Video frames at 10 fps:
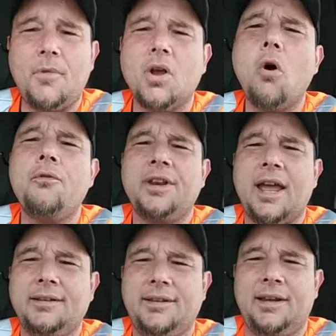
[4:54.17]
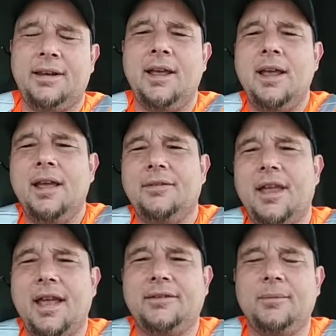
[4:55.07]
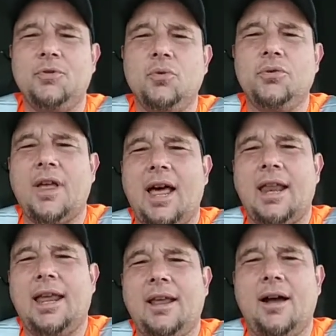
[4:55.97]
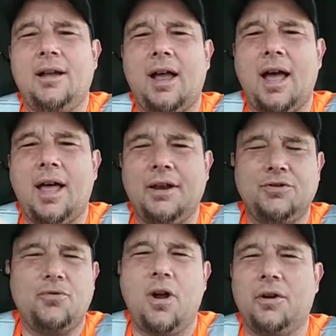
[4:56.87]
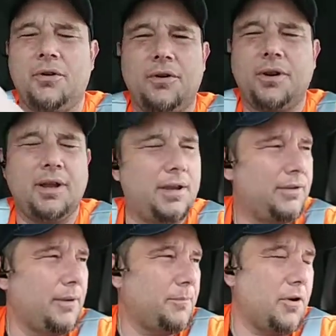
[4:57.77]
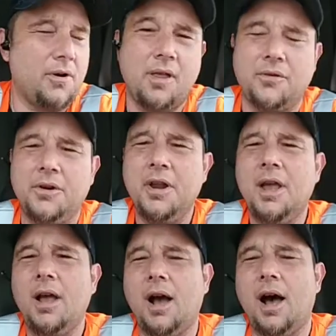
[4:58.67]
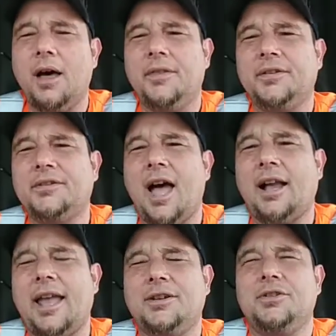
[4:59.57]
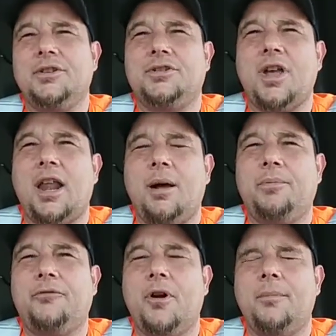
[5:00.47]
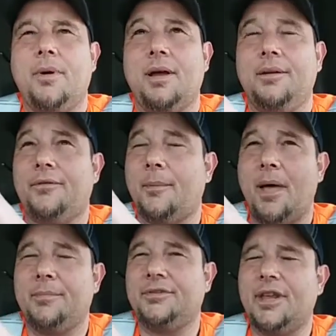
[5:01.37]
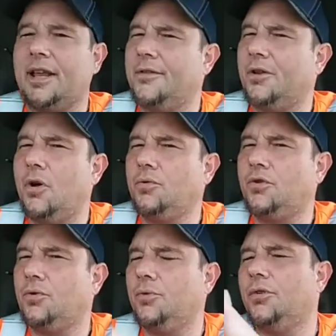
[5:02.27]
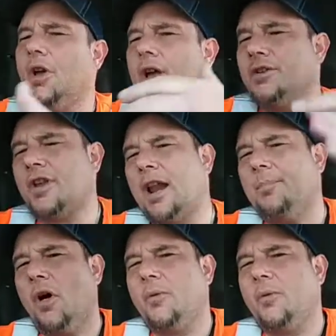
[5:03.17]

COVID-19. they had some news on a drug or something or another. The stock actually shot up from, if I'm not mistaken, the low twos shot up all